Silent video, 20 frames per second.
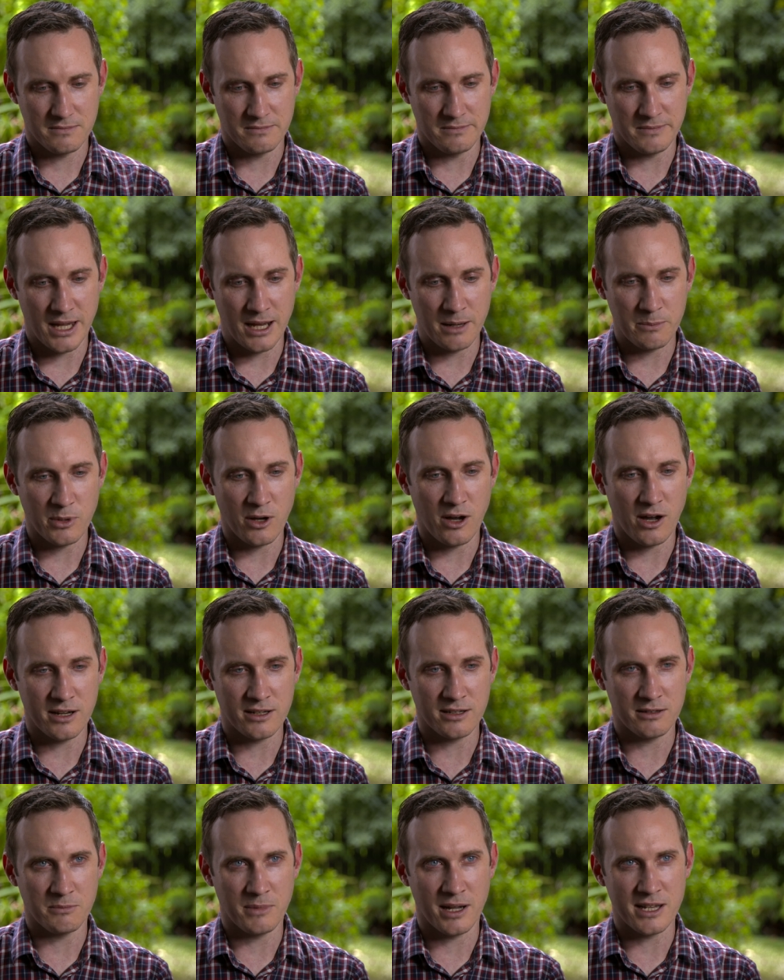man
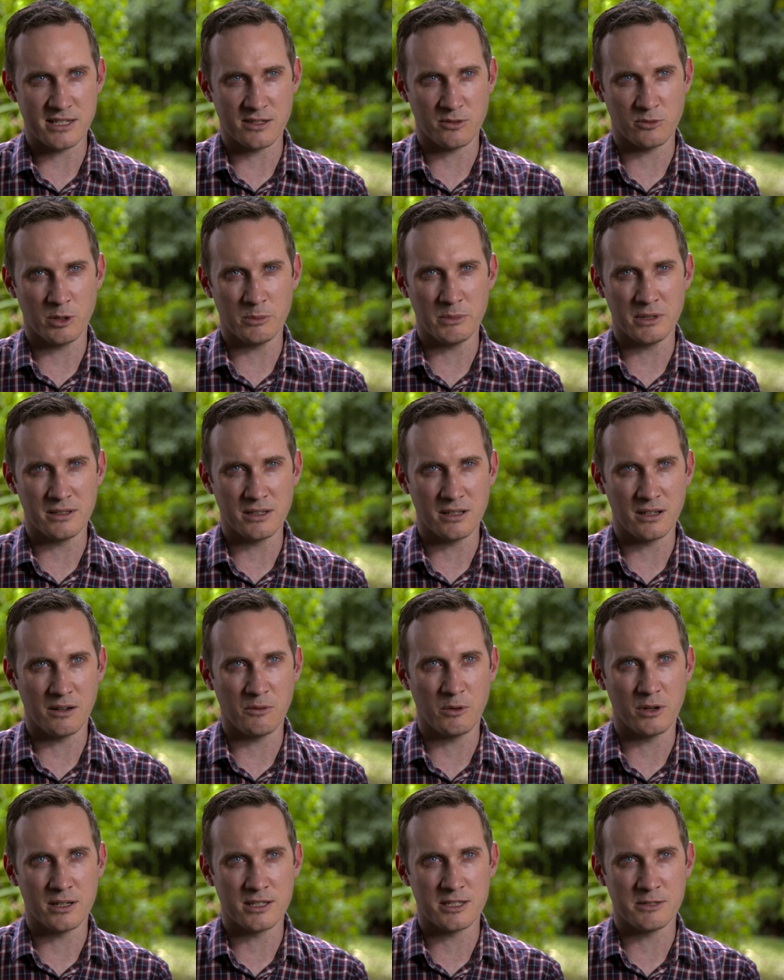behind an amazing woman that I
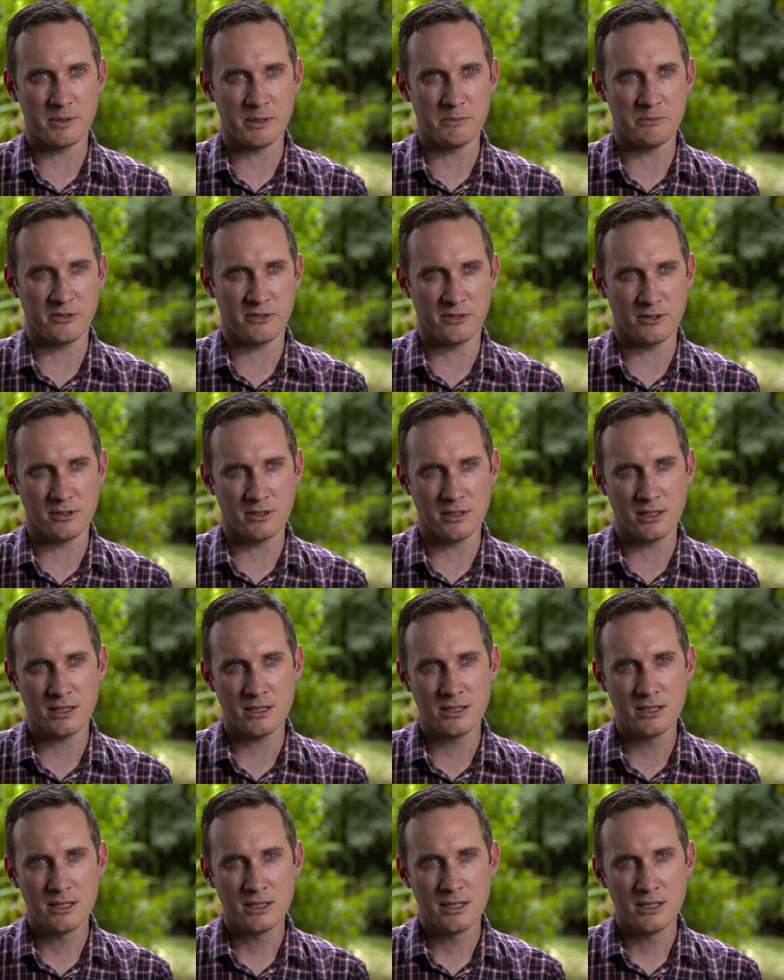wanted to be before,
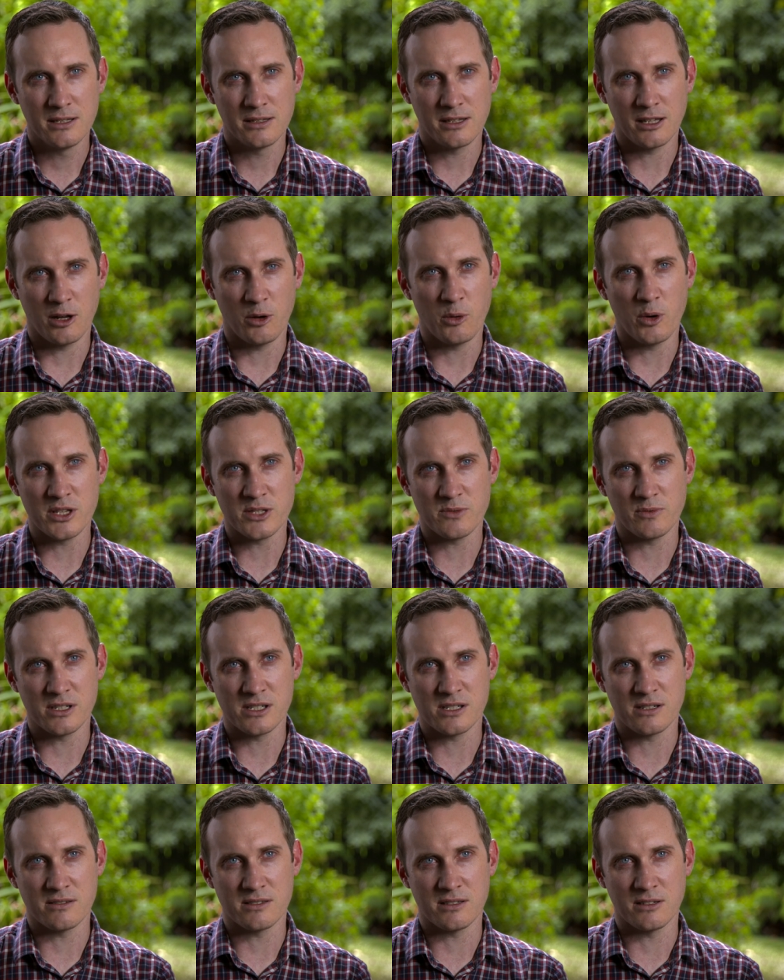that I was when
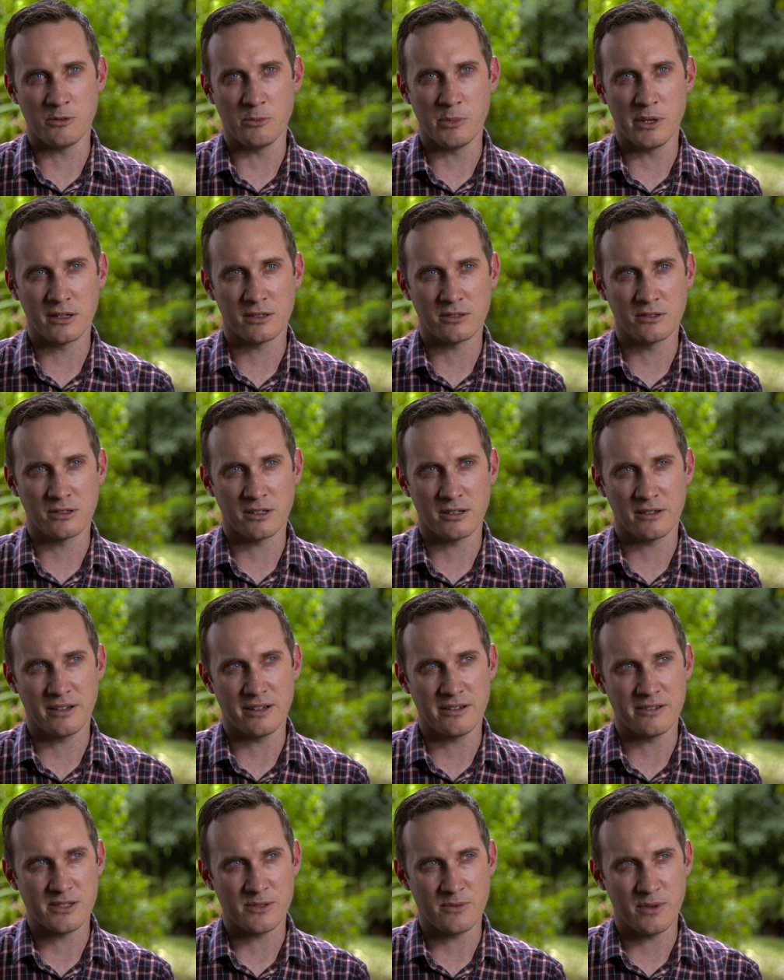she was in her medical
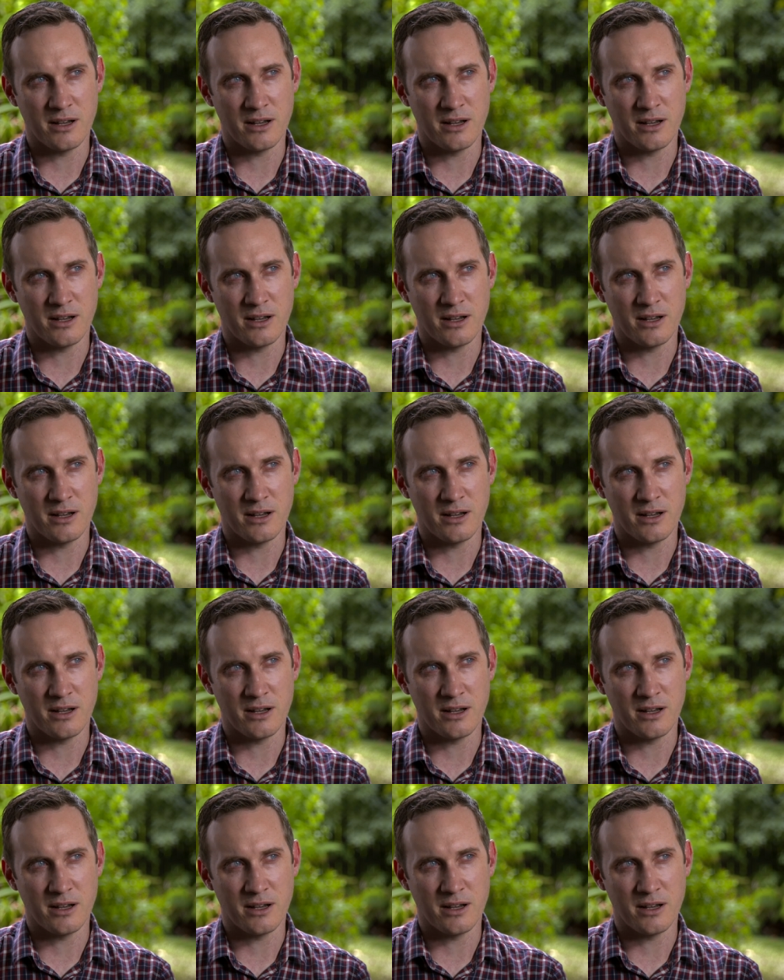career as